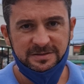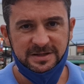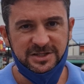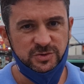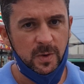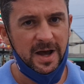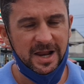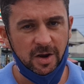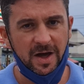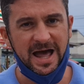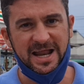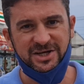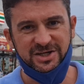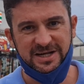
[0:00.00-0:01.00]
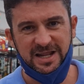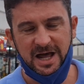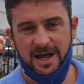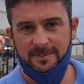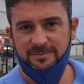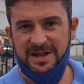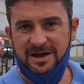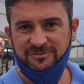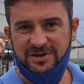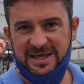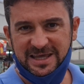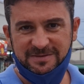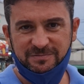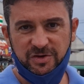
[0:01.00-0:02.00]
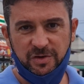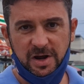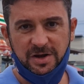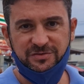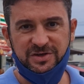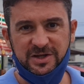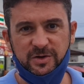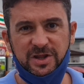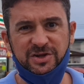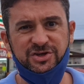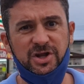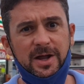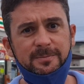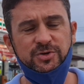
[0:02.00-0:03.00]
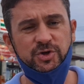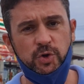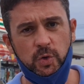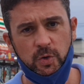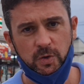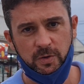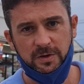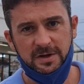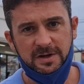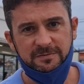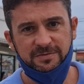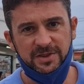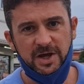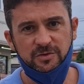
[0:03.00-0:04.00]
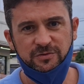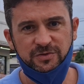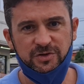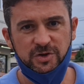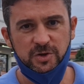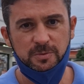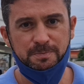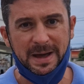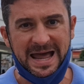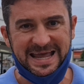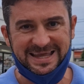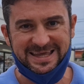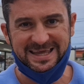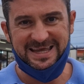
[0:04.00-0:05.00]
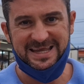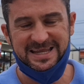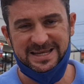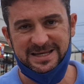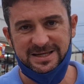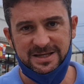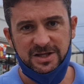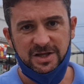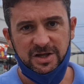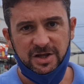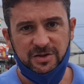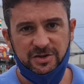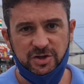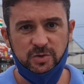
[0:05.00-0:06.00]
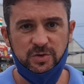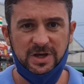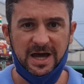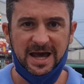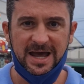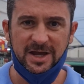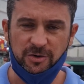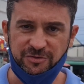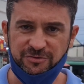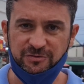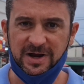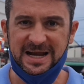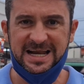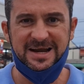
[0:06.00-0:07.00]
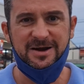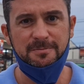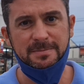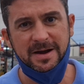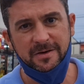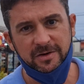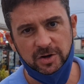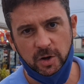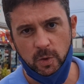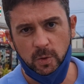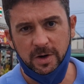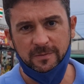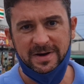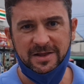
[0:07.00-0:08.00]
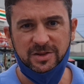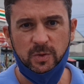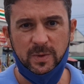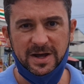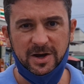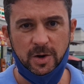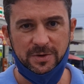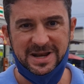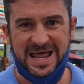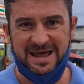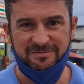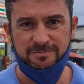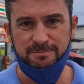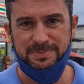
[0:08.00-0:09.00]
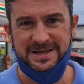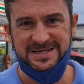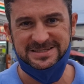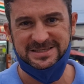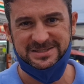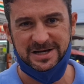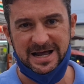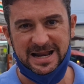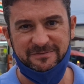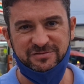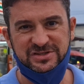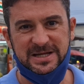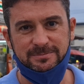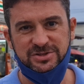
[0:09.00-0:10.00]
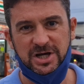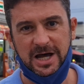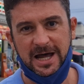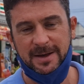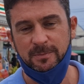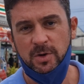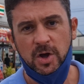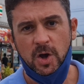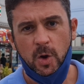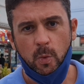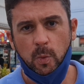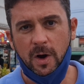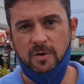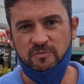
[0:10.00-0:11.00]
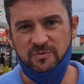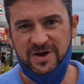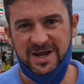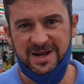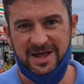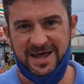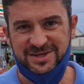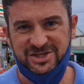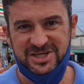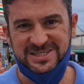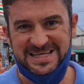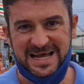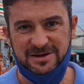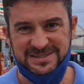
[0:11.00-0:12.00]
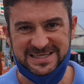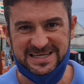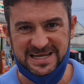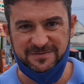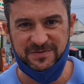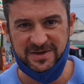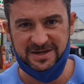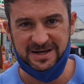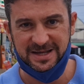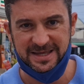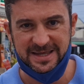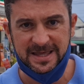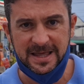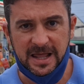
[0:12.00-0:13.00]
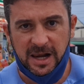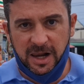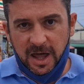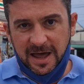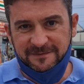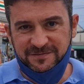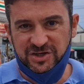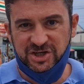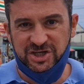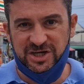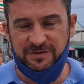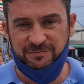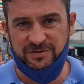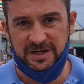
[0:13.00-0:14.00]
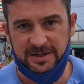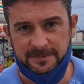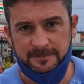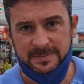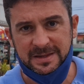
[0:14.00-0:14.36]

There's quite a lot actually that I'm now taking for granted that I'm sure for those of you back in the UK, Australia, America, all around the world and haven't been to Thailand for some time, won't realise just how significantly life has shifted